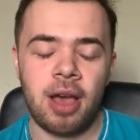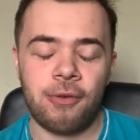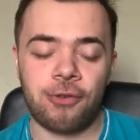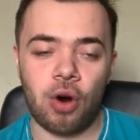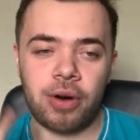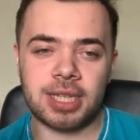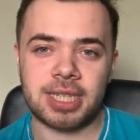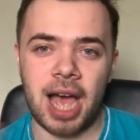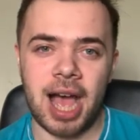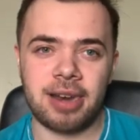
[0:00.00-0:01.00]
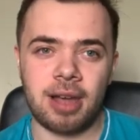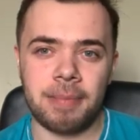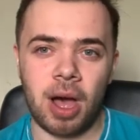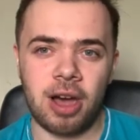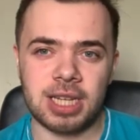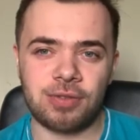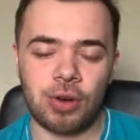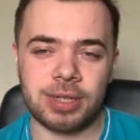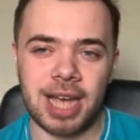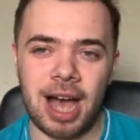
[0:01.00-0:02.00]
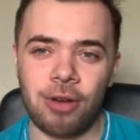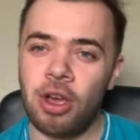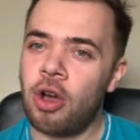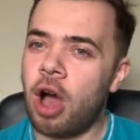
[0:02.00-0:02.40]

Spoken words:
Forest and Huddersfield Town.